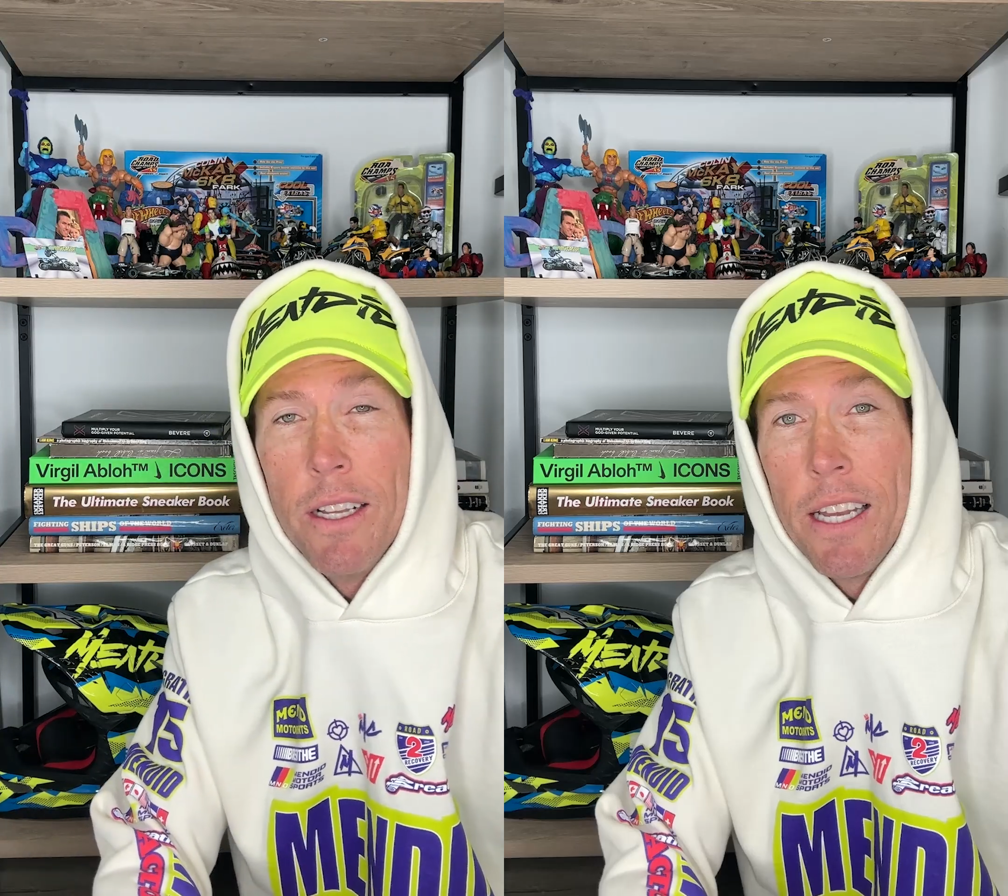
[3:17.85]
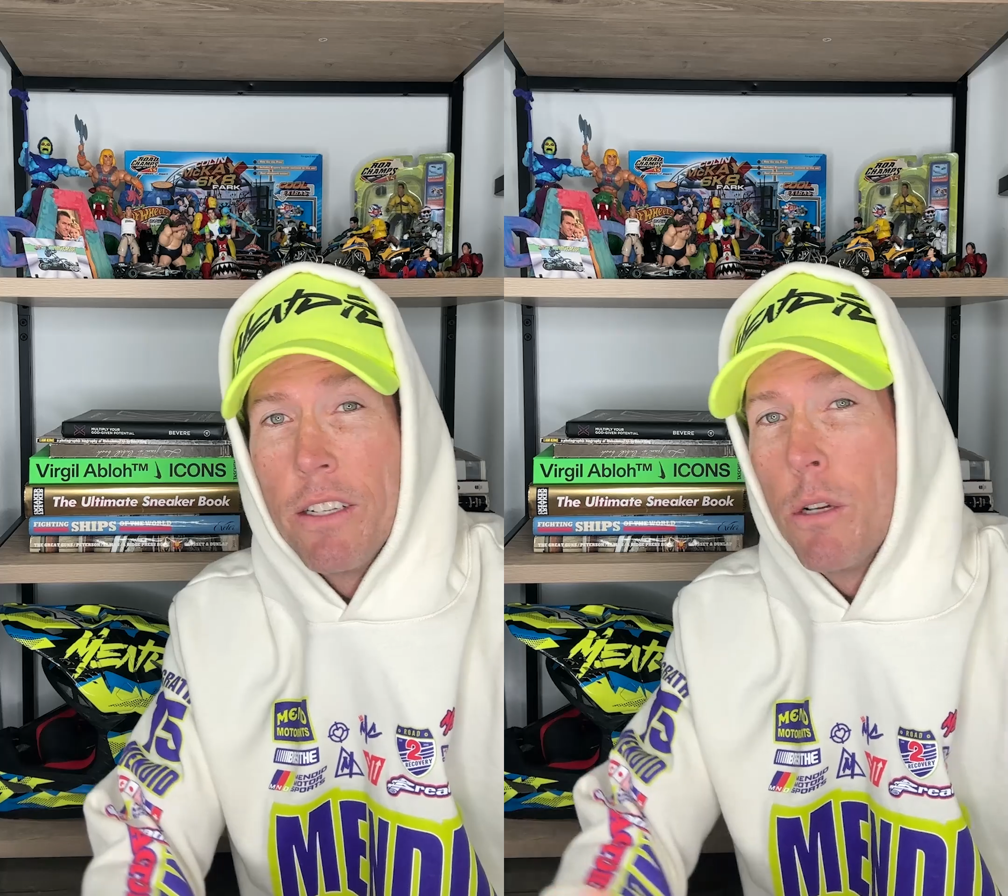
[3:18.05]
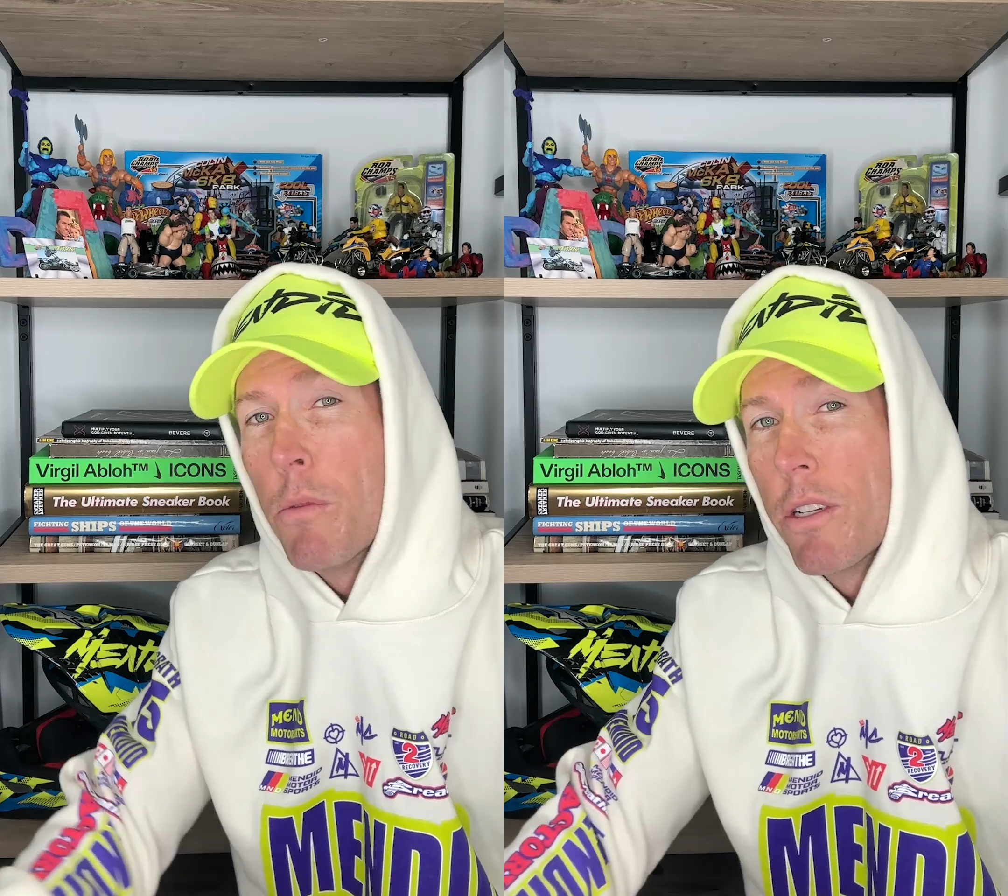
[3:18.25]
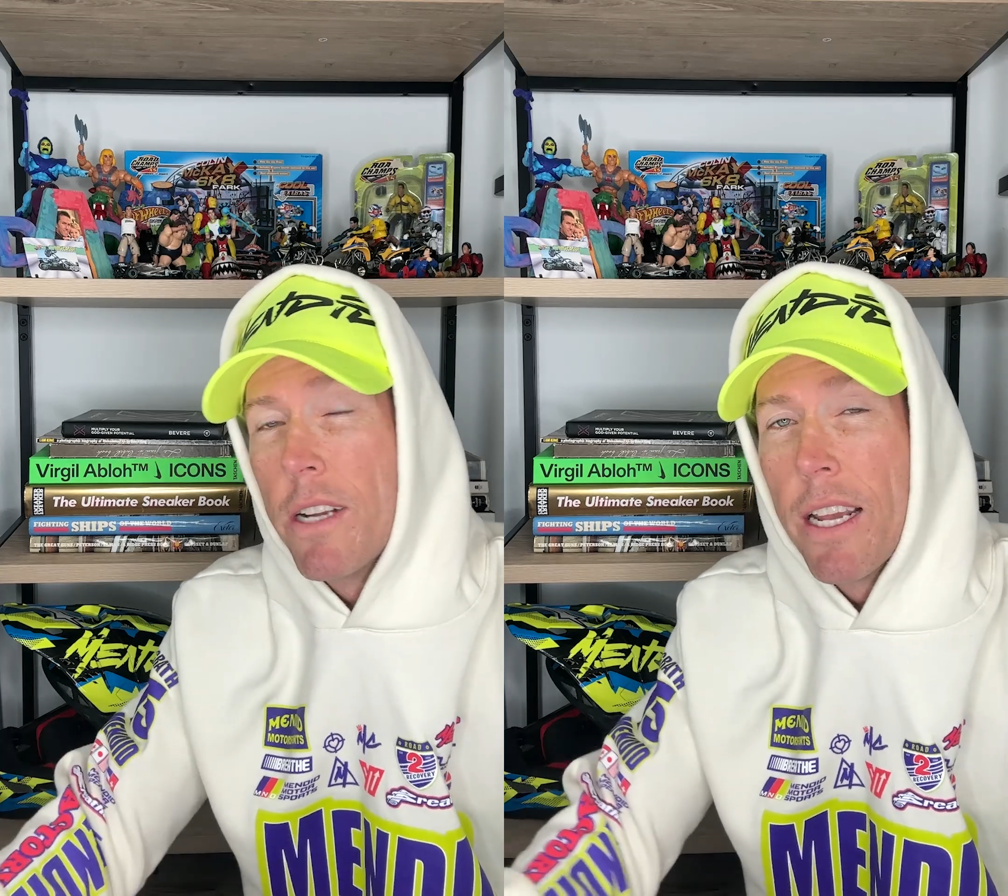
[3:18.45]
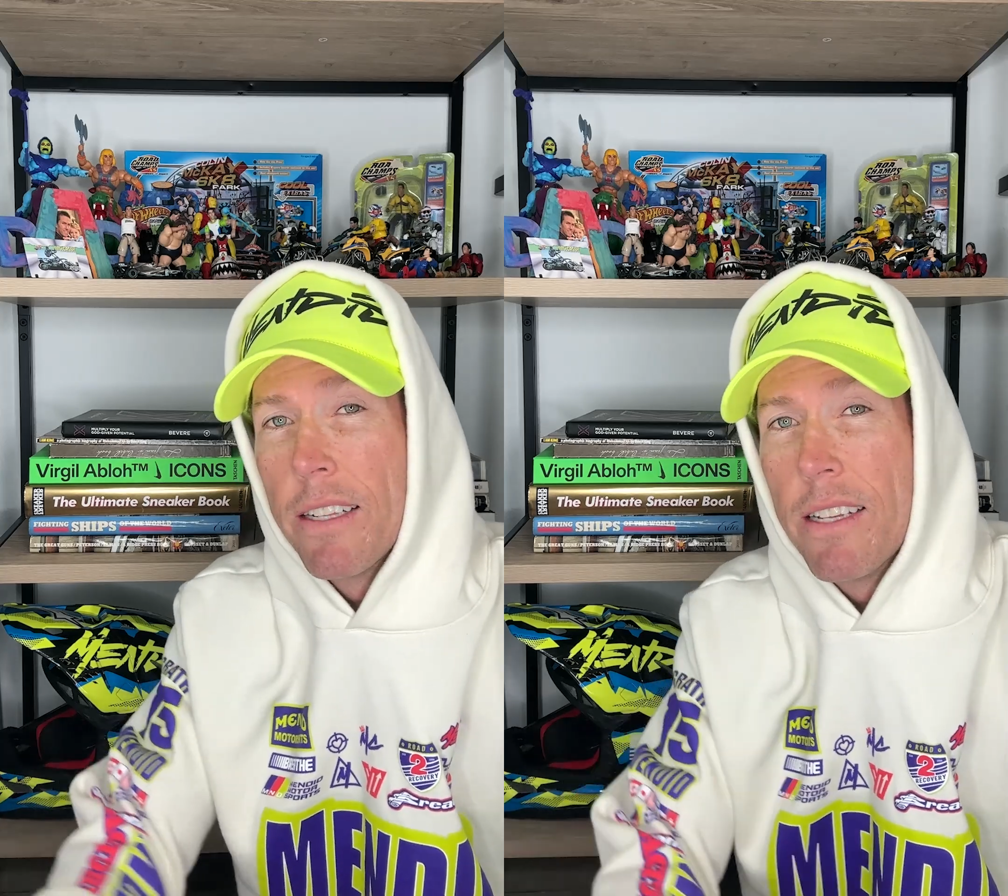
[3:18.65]
and too much
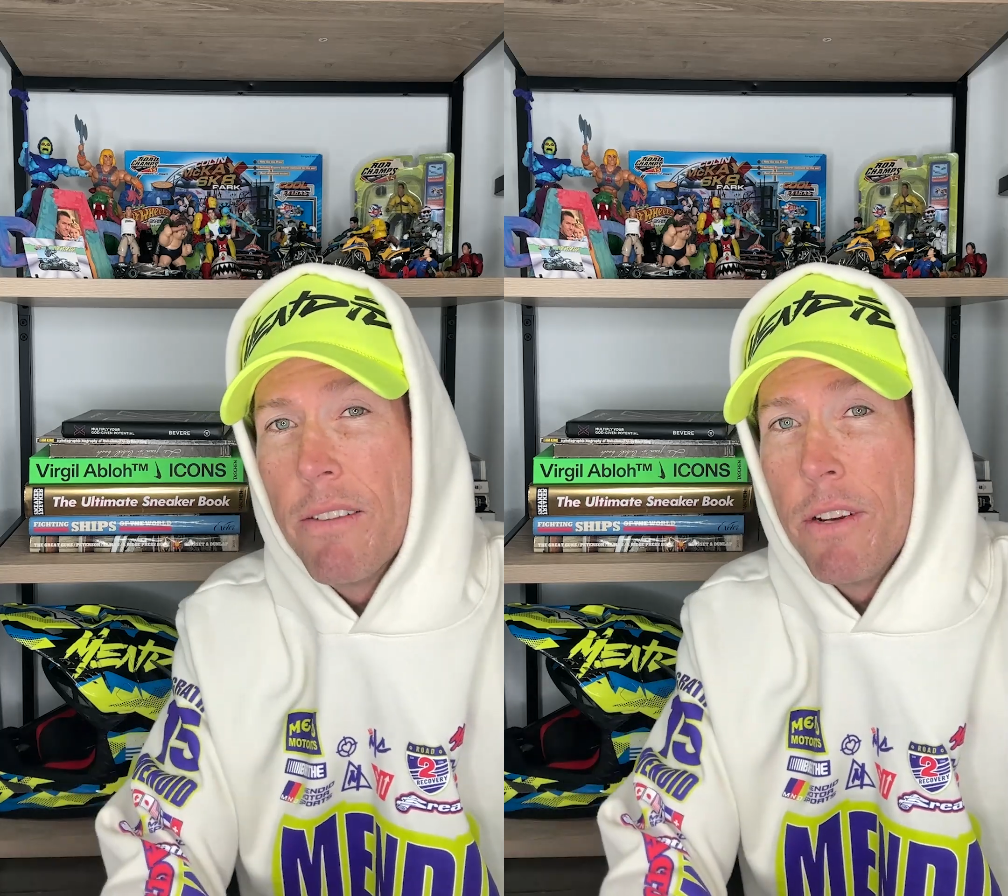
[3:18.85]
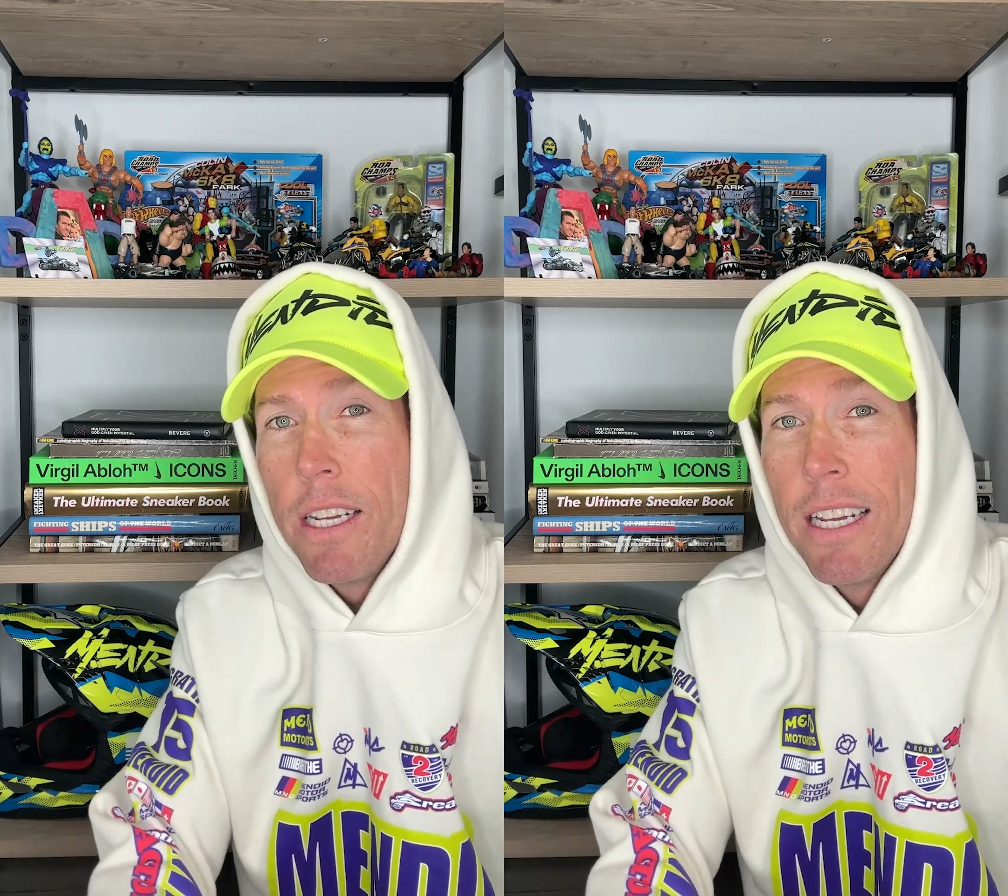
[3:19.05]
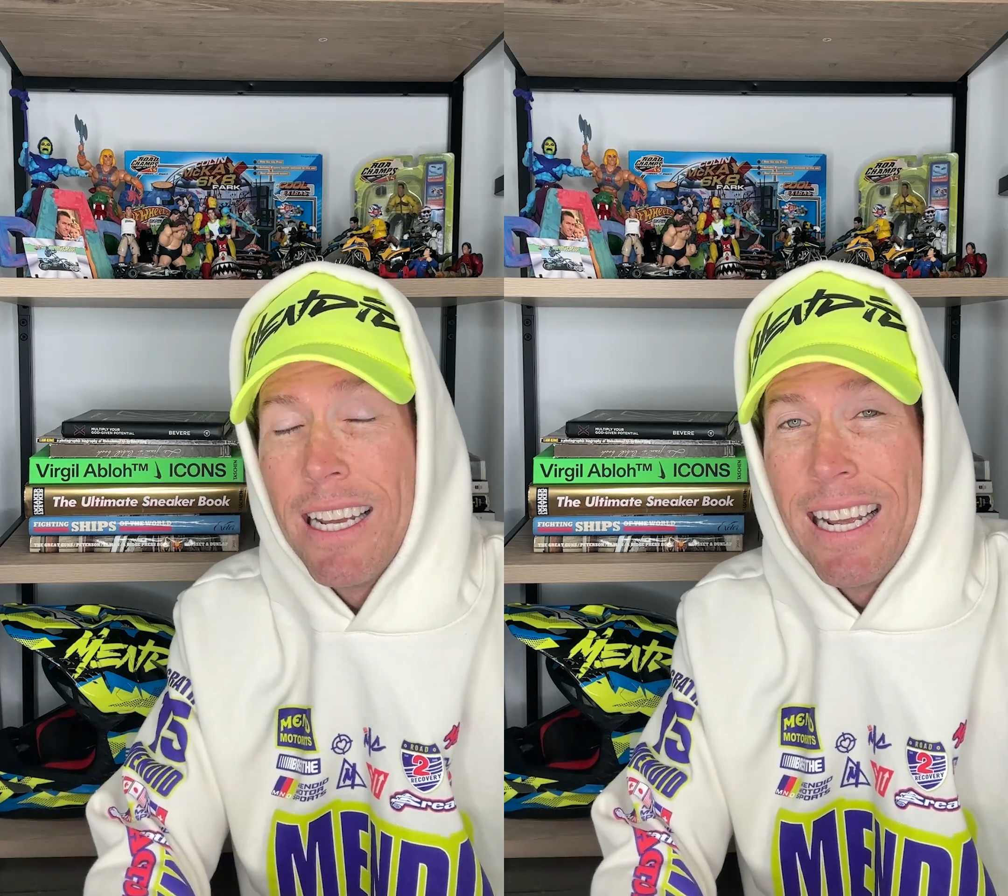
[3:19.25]
negativity,